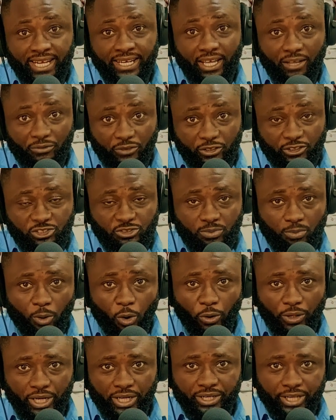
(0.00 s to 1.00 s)
ended this
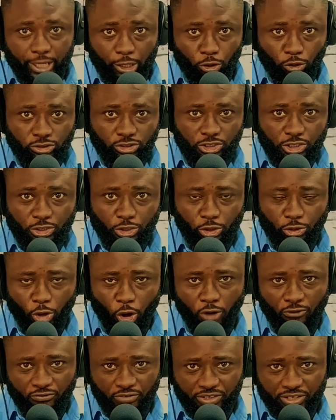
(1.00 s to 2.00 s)
morning, they continued
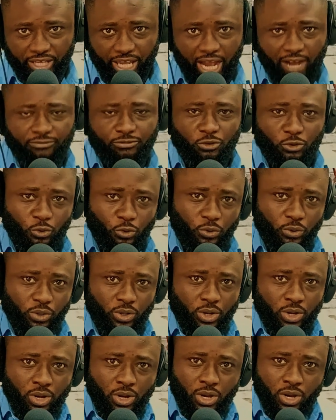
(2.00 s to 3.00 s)
off in the
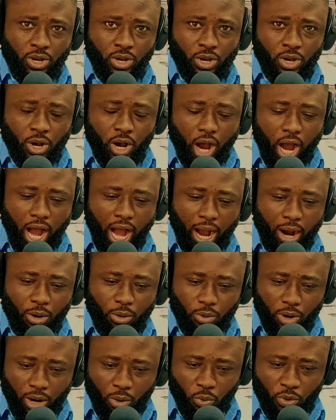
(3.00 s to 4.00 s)
afternoon
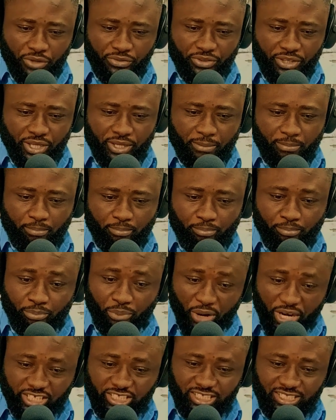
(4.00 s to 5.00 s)
with the
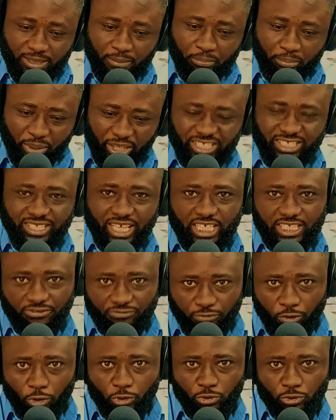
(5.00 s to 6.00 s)
BRICS Business
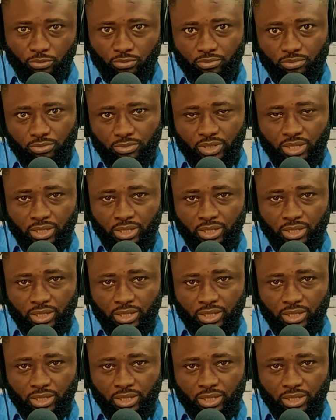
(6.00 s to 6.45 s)
Forum,